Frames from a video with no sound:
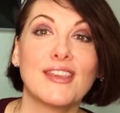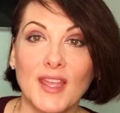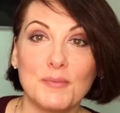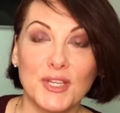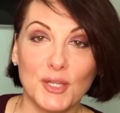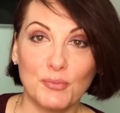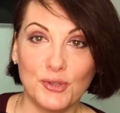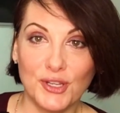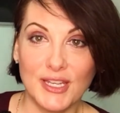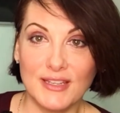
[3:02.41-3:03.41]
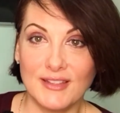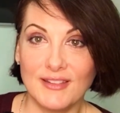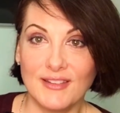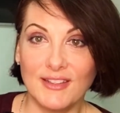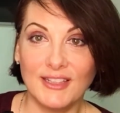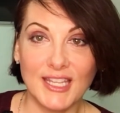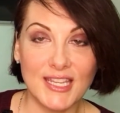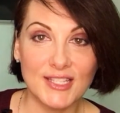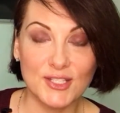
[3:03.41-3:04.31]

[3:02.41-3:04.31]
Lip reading: I'm gonna put the links